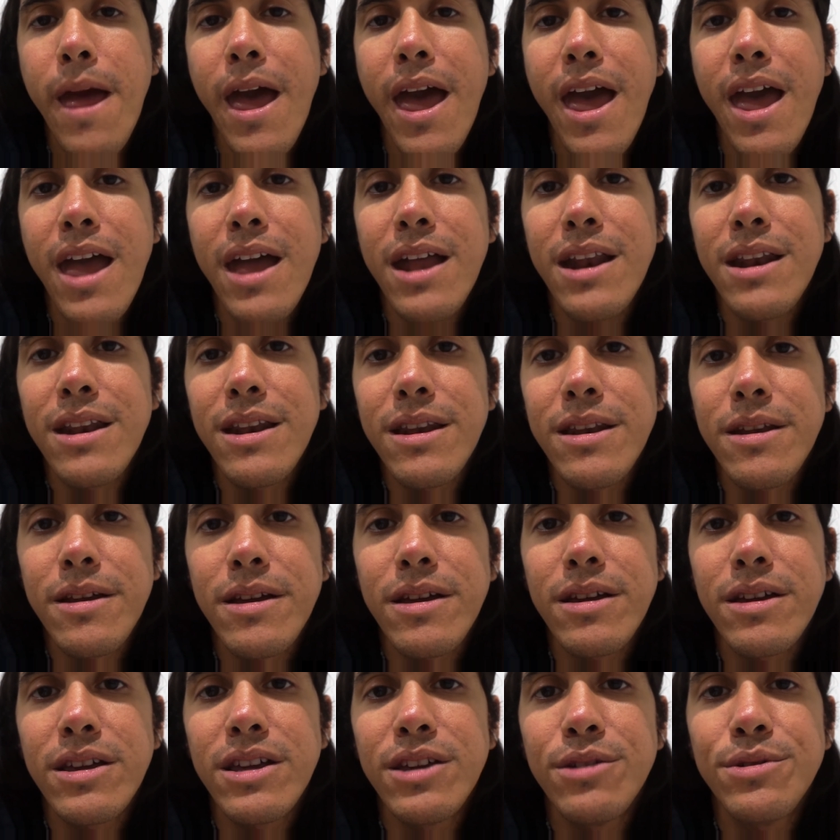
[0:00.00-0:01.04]
And
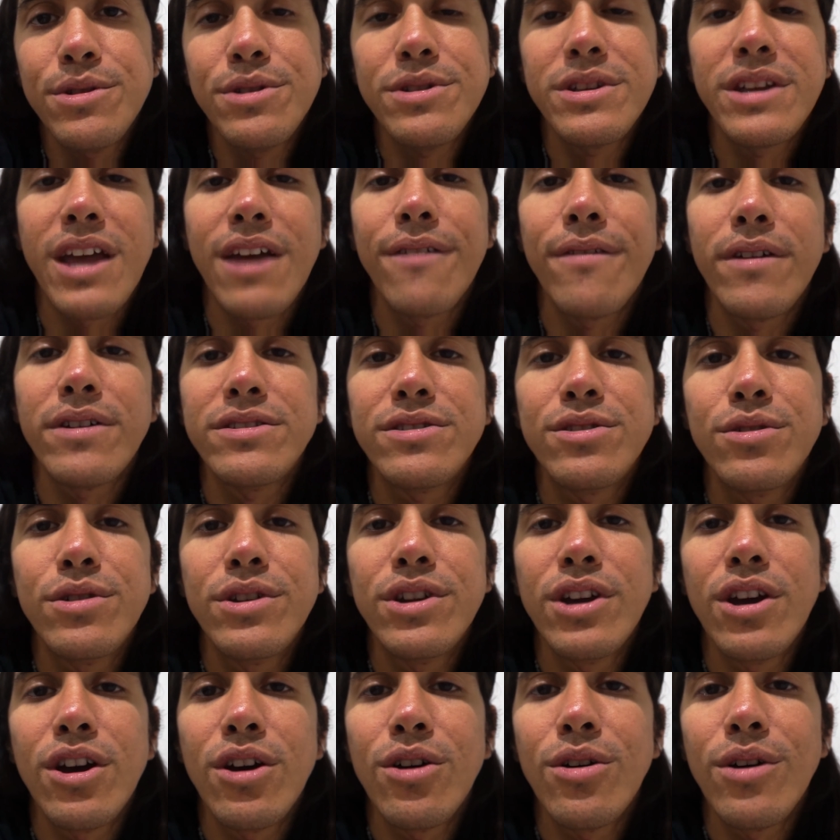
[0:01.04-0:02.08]
he was using FL
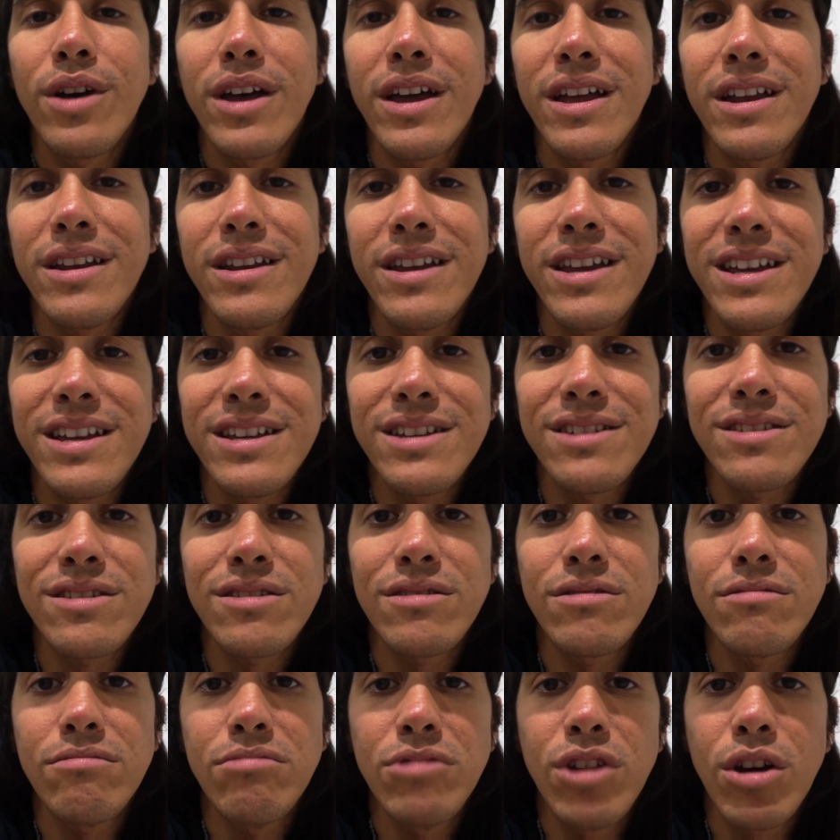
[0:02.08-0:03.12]
Studio, and
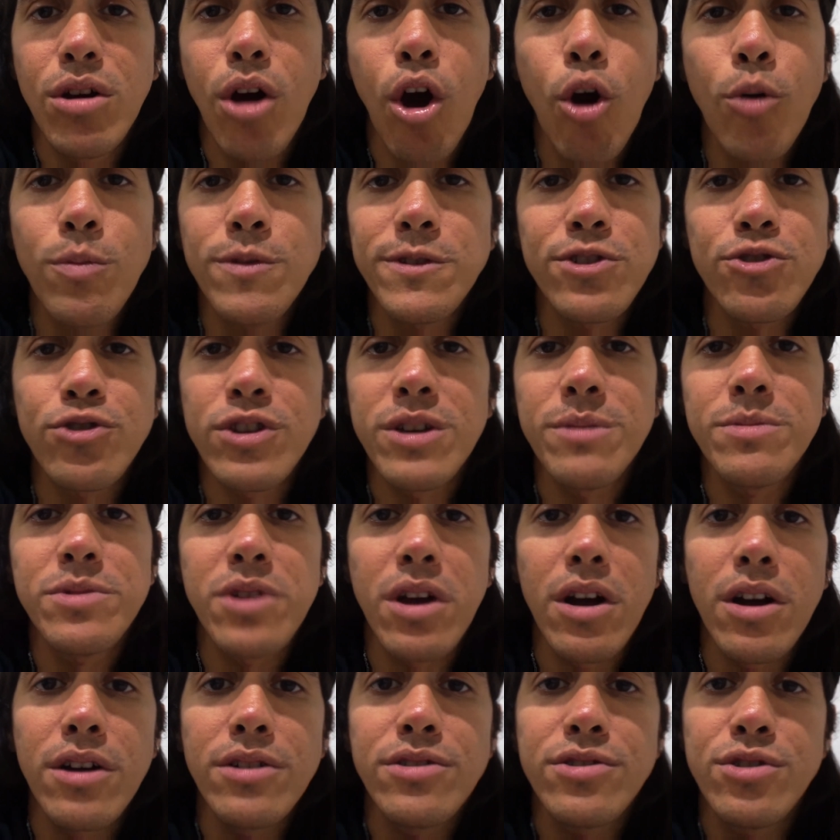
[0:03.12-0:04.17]
his hopes and dreams
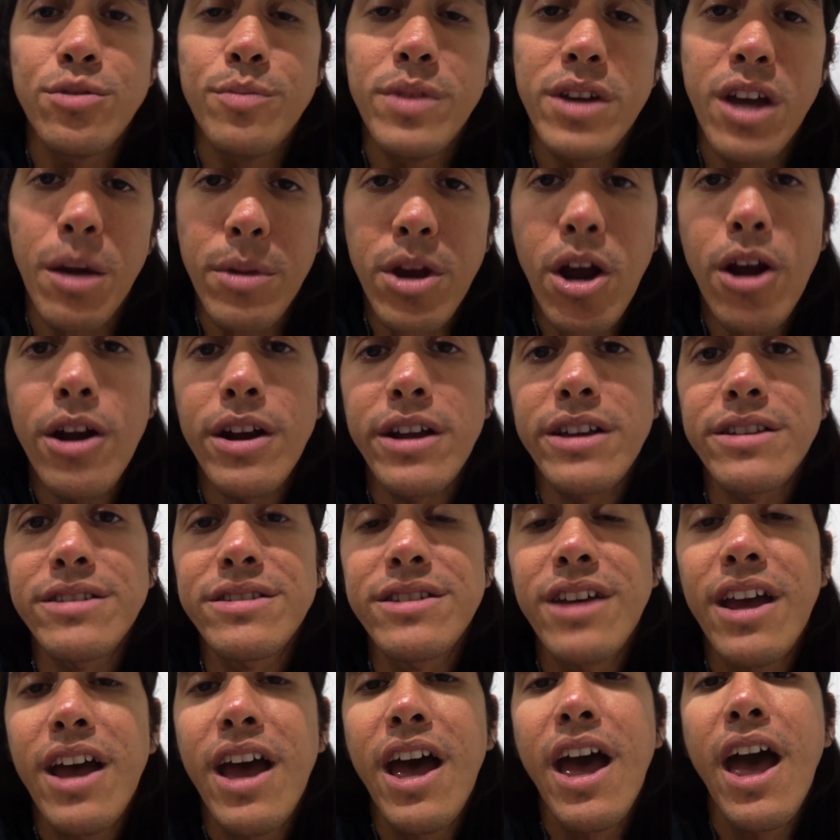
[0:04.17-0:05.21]
are to become an
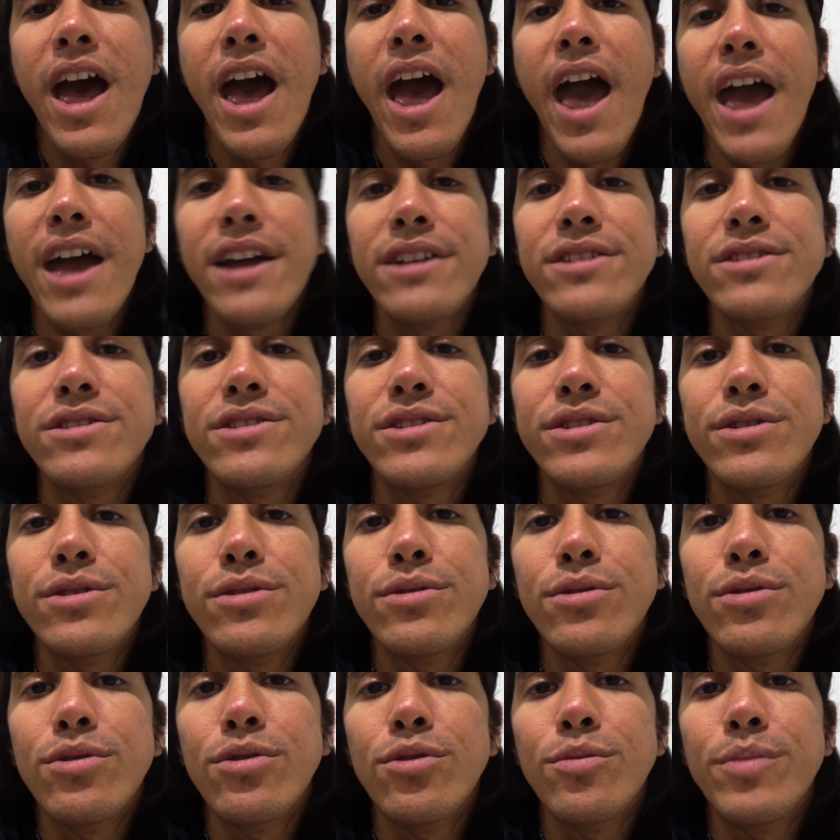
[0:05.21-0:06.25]
artist and
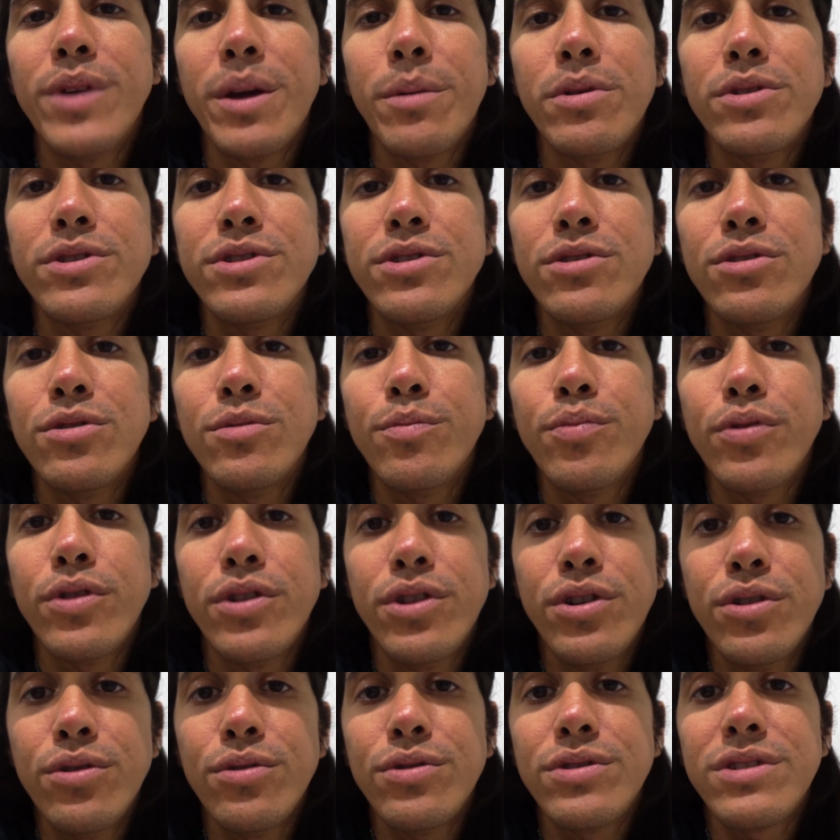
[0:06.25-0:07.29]
to be able to
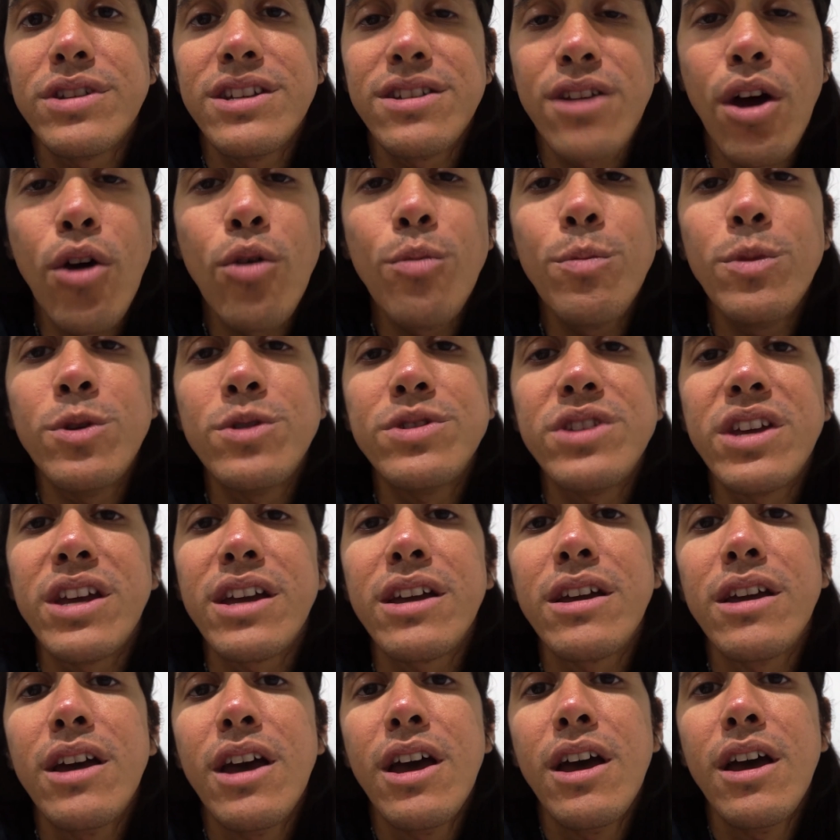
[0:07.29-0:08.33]
produce his own
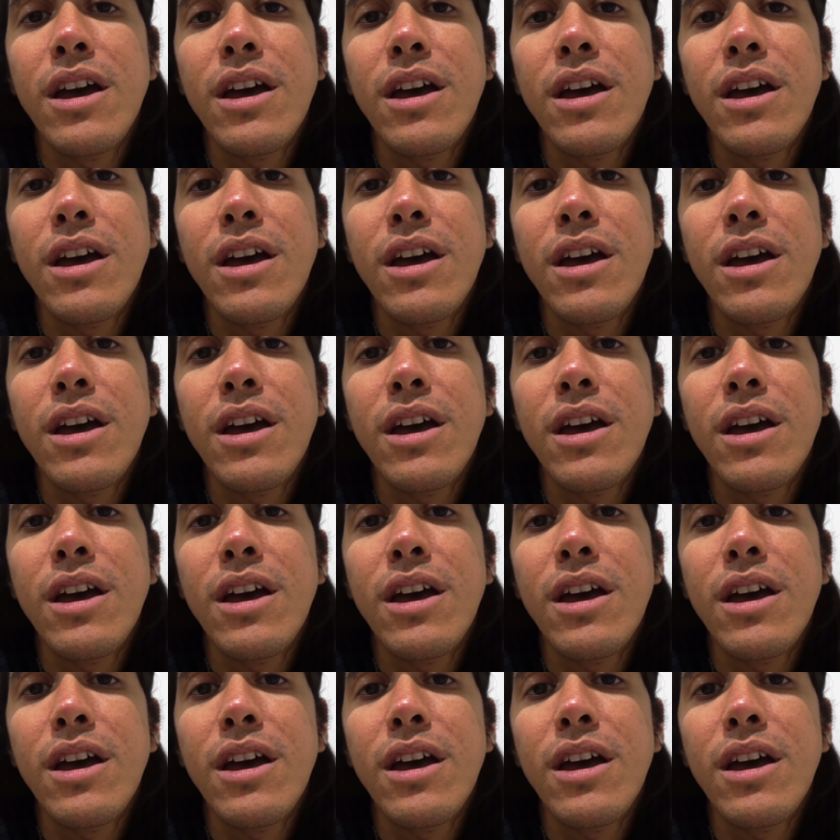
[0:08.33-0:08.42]
music